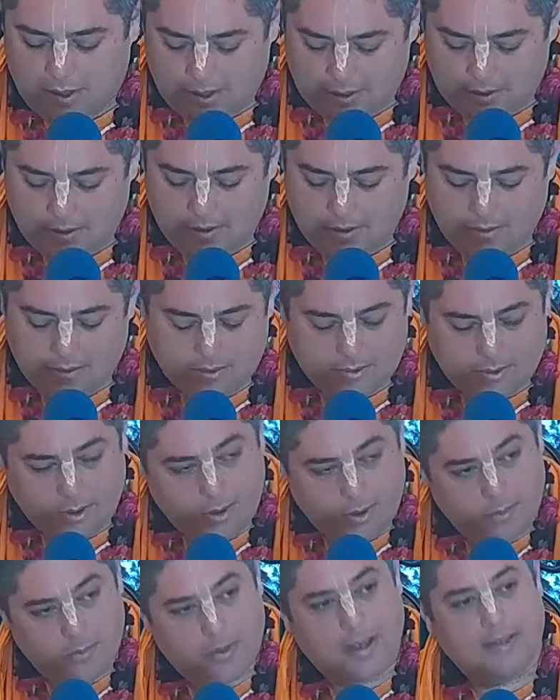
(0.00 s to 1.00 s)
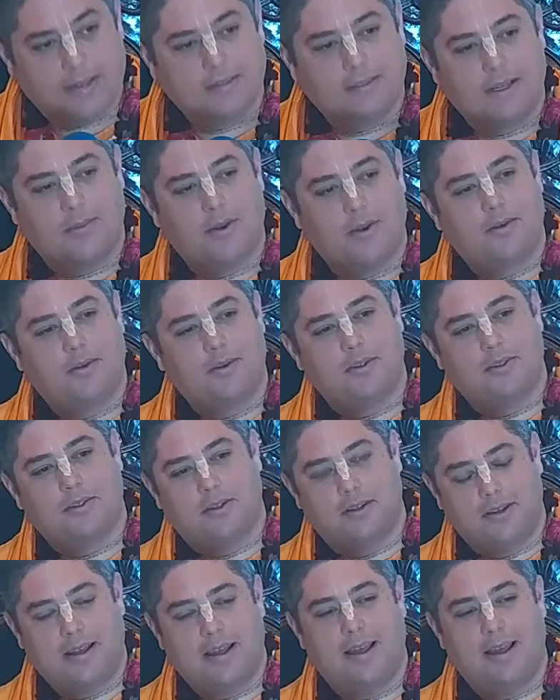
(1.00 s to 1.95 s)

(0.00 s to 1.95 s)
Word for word: And, and there's a whole pastime how Krishna